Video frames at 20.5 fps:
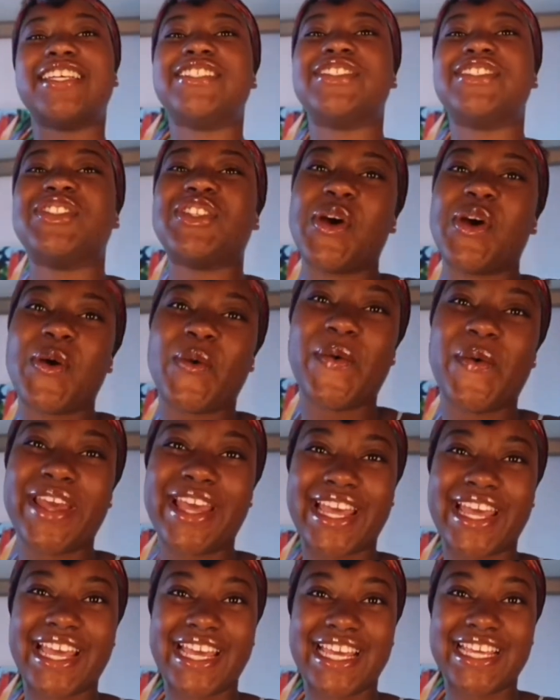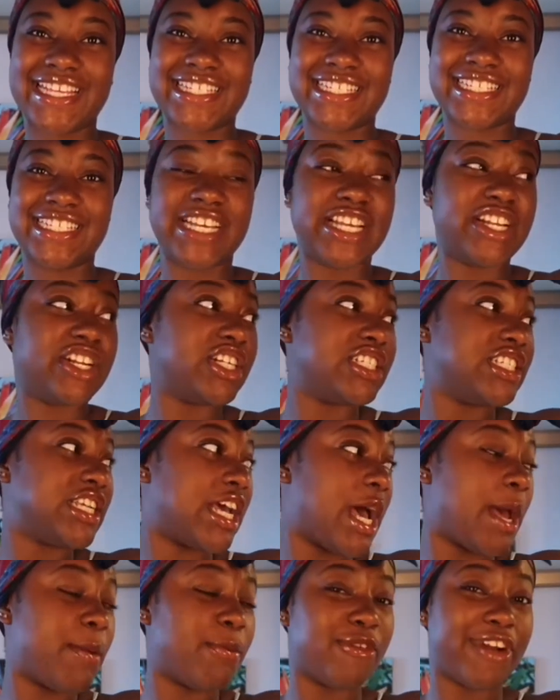so it is dinner
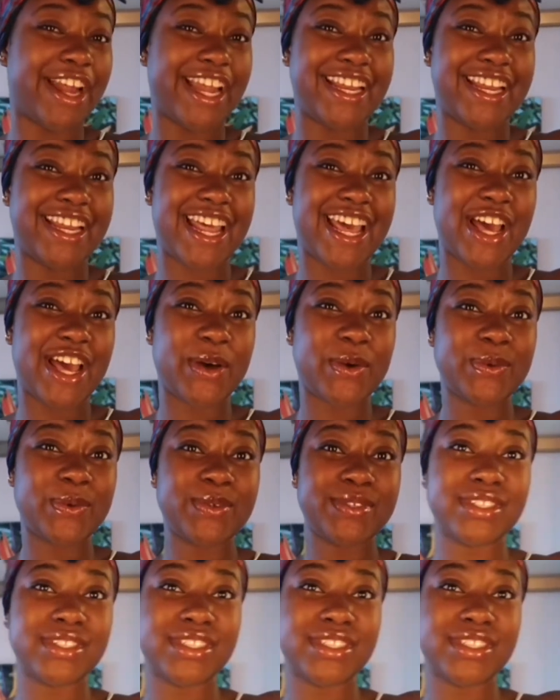time right now